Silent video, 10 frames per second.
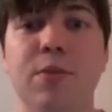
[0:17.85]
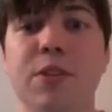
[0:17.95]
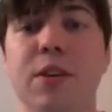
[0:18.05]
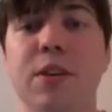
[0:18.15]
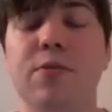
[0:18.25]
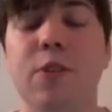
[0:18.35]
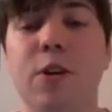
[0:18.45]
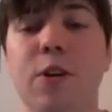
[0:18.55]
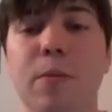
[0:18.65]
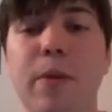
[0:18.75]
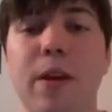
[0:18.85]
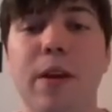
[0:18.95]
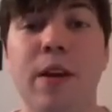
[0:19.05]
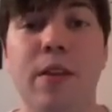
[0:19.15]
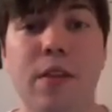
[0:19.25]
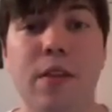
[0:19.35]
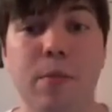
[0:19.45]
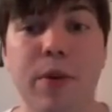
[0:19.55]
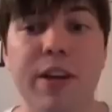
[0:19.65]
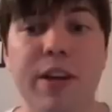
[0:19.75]
which you can farm in the
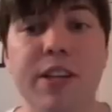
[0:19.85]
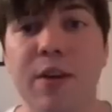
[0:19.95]
breach